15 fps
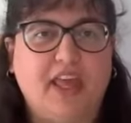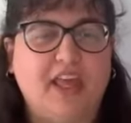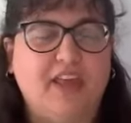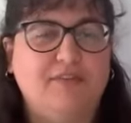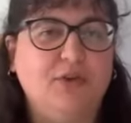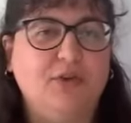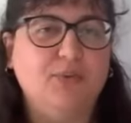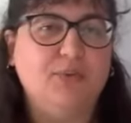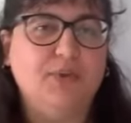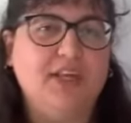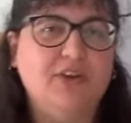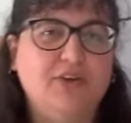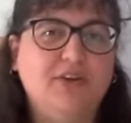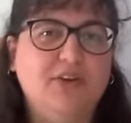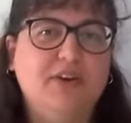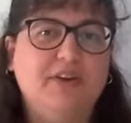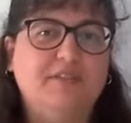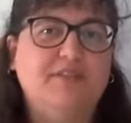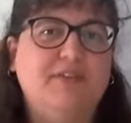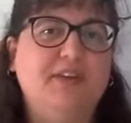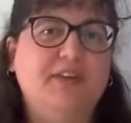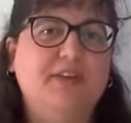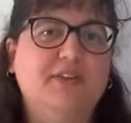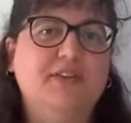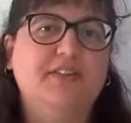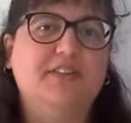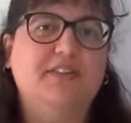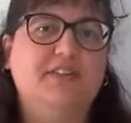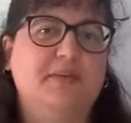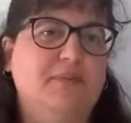If your reader
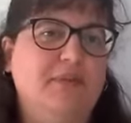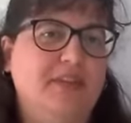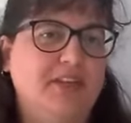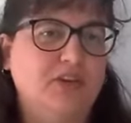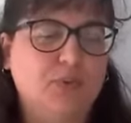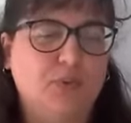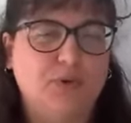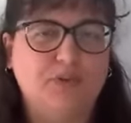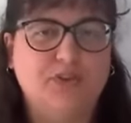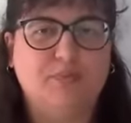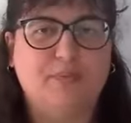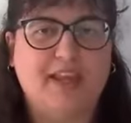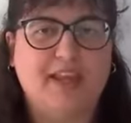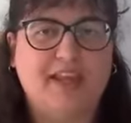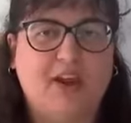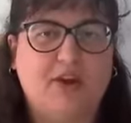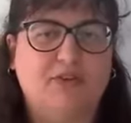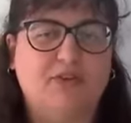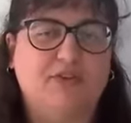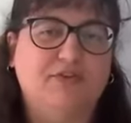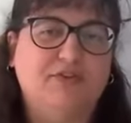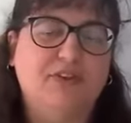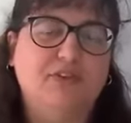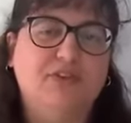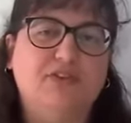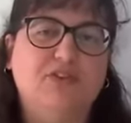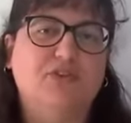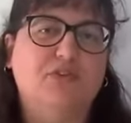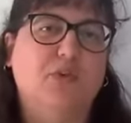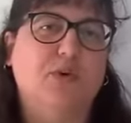feels sympathy towards your main character,
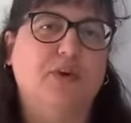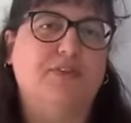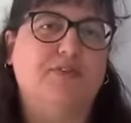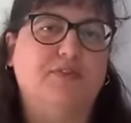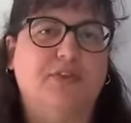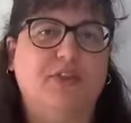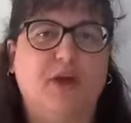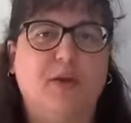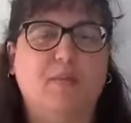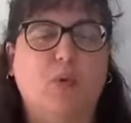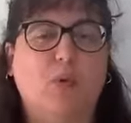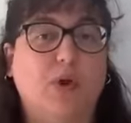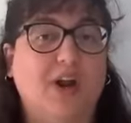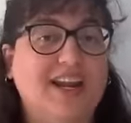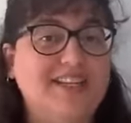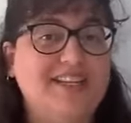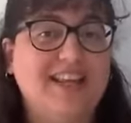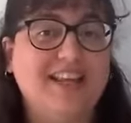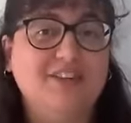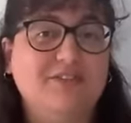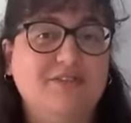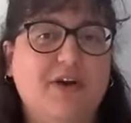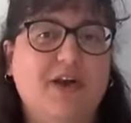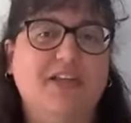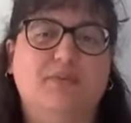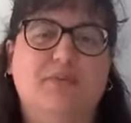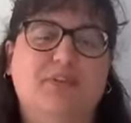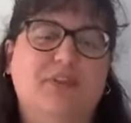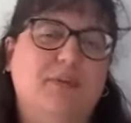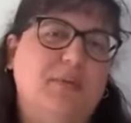feels sorry for them, or
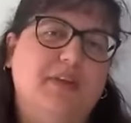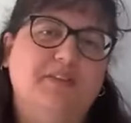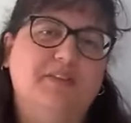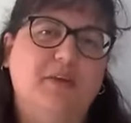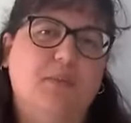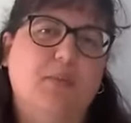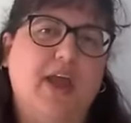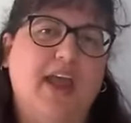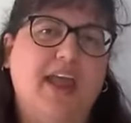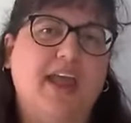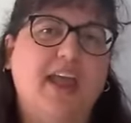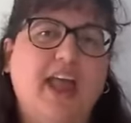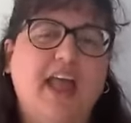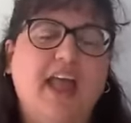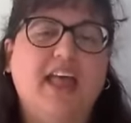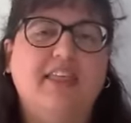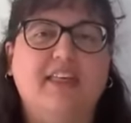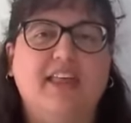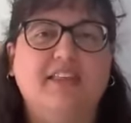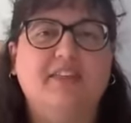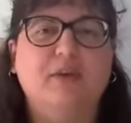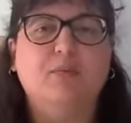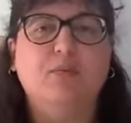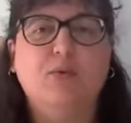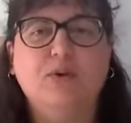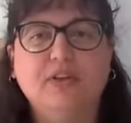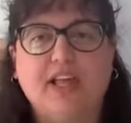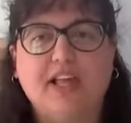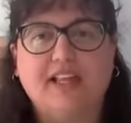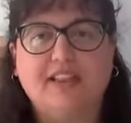identifies with them in some way, then they're
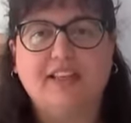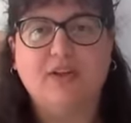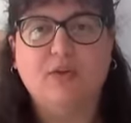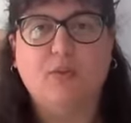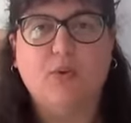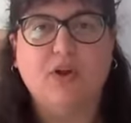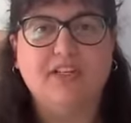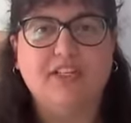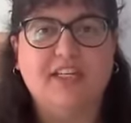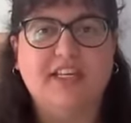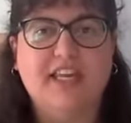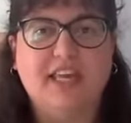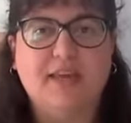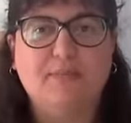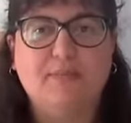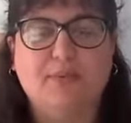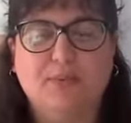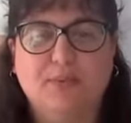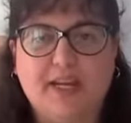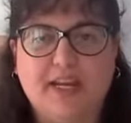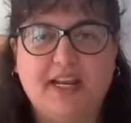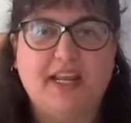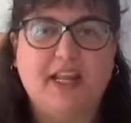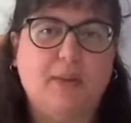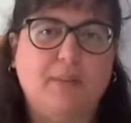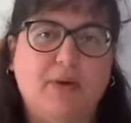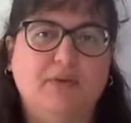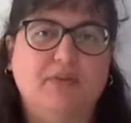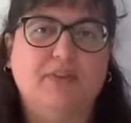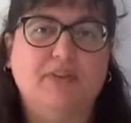more likely to want to keep reading
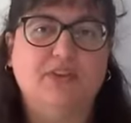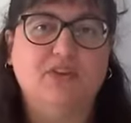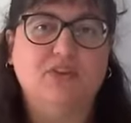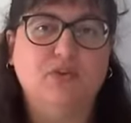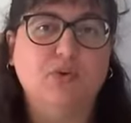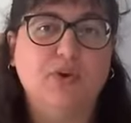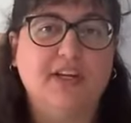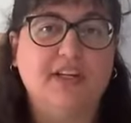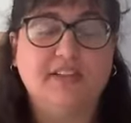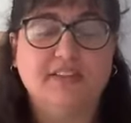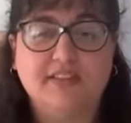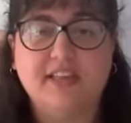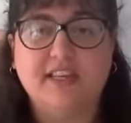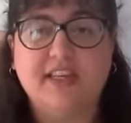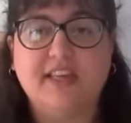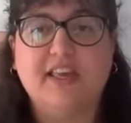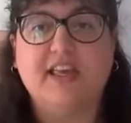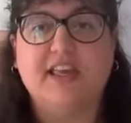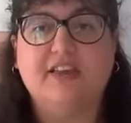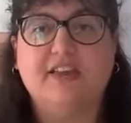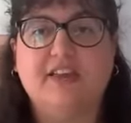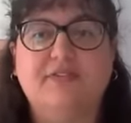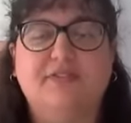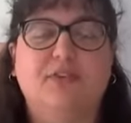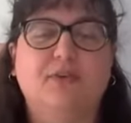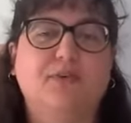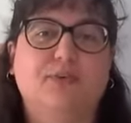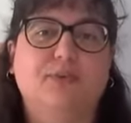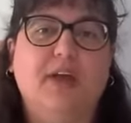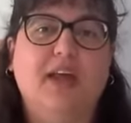about the story to see if
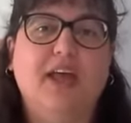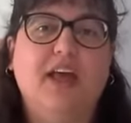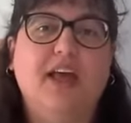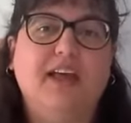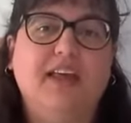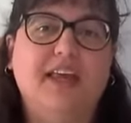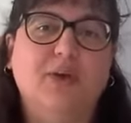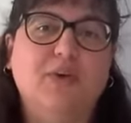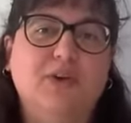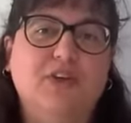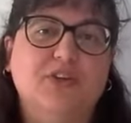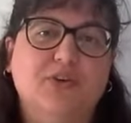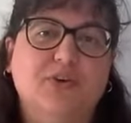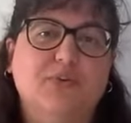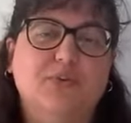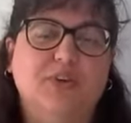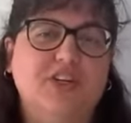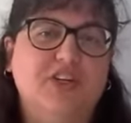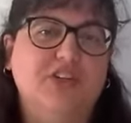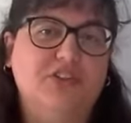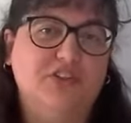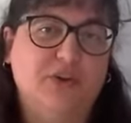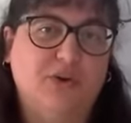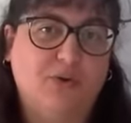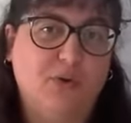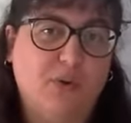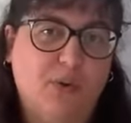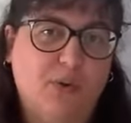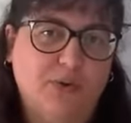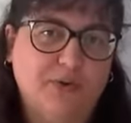the character reaches their
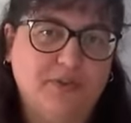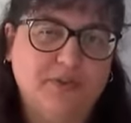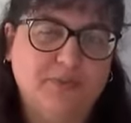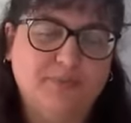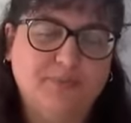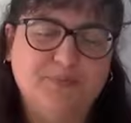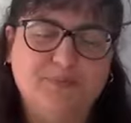goals.